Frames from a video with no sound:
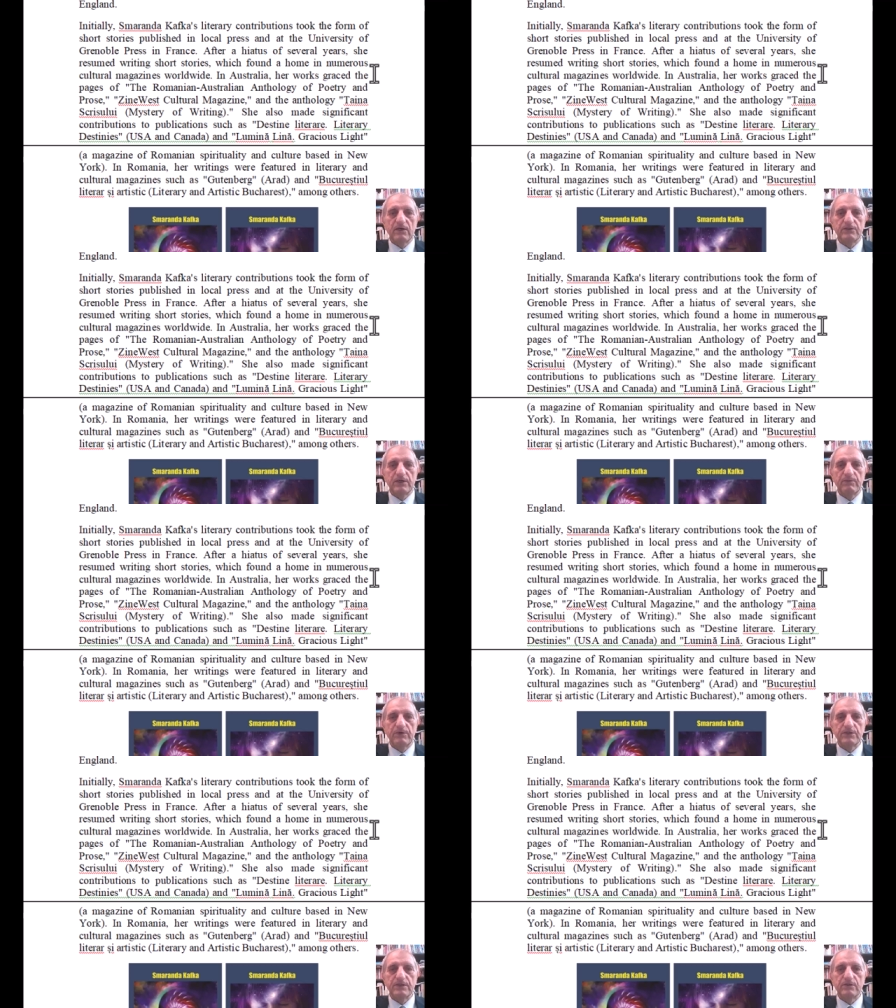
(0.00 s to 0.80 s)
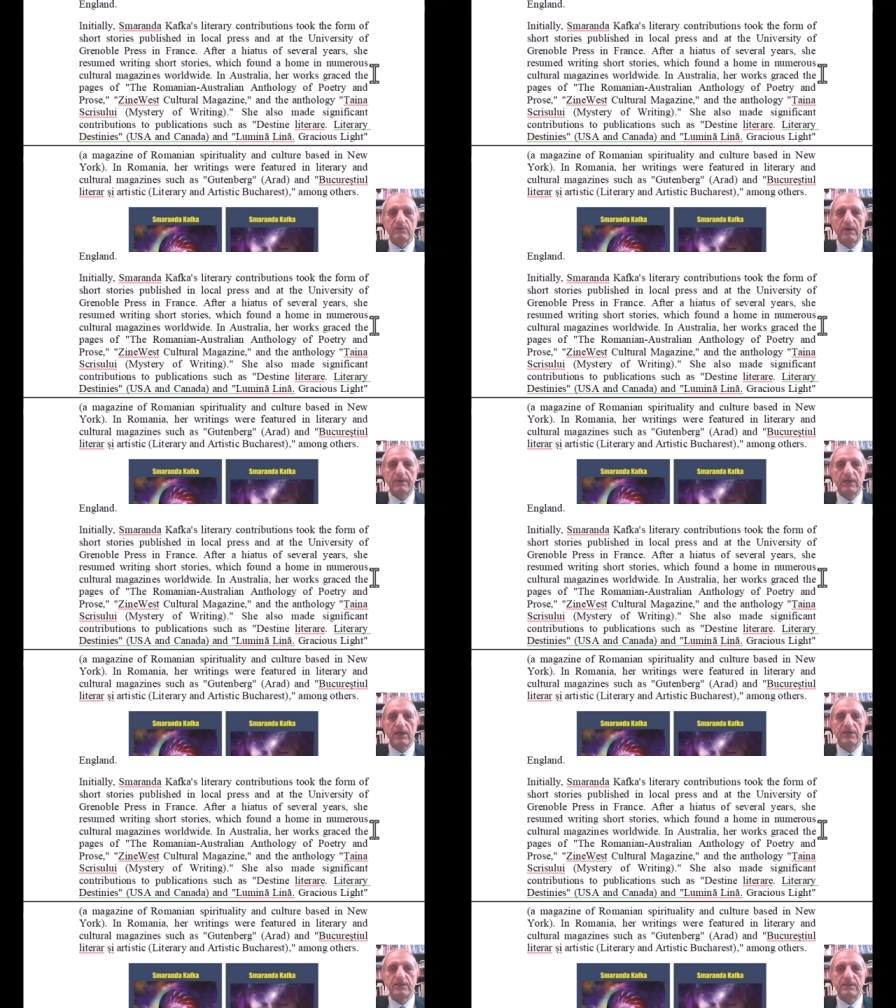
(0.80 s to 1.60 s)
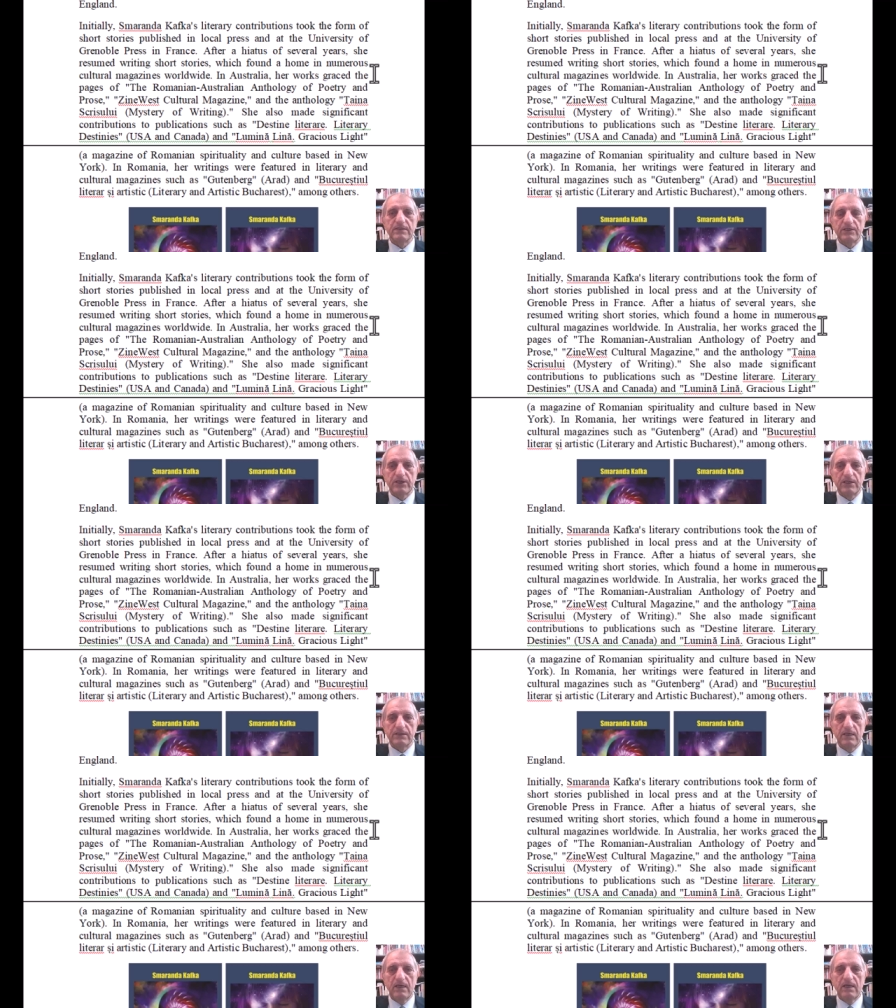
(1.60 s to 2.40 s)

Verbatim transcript: contributions to publications such as